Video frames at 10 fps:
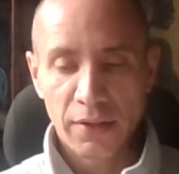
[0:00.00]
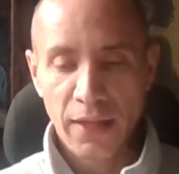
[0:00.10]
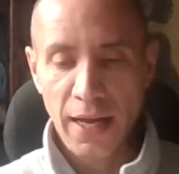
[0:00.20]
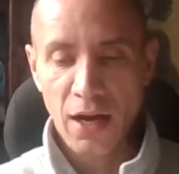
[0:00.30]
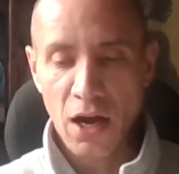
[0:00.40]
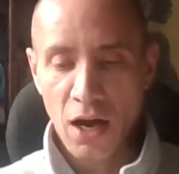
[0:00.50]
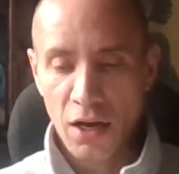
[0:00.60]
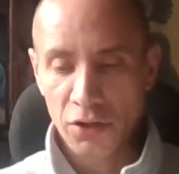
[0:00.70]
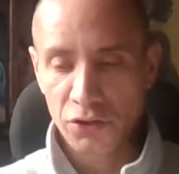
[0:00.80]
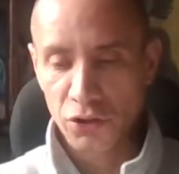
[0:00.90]
they are
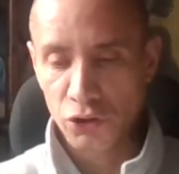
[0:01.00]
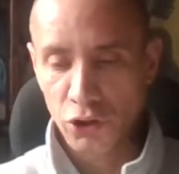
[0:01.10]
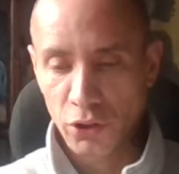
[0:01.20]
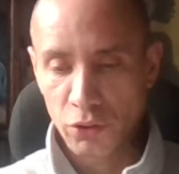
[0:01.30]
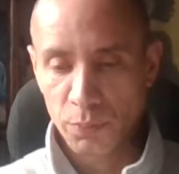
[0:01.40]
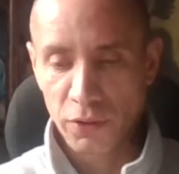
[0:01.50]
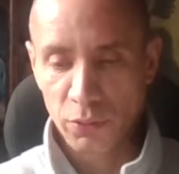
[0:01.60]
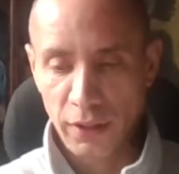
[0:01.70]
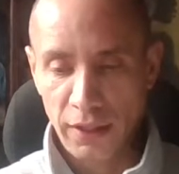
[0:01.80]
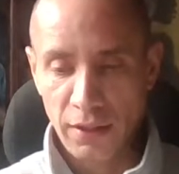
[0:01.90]
asked to choose
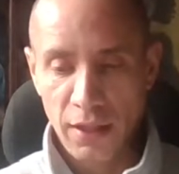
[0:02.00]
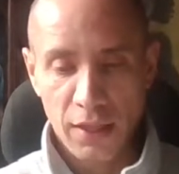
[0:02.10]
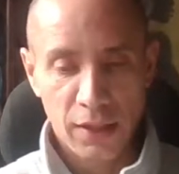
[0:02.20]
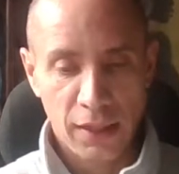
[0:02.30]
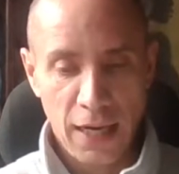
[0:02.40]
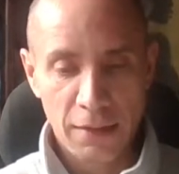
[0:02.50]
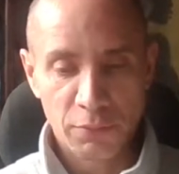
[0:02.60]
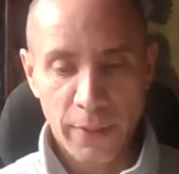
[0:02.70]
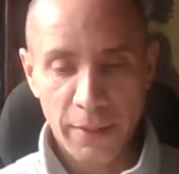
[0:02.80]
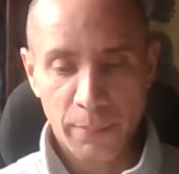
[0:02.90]
between the claims
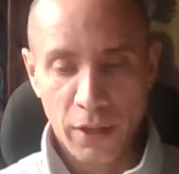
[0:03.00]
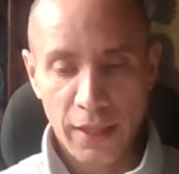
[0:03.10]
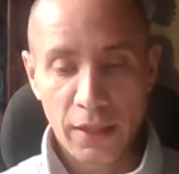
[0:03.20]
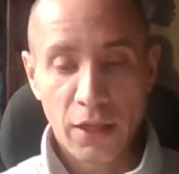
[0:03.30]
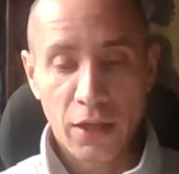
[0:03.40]
made by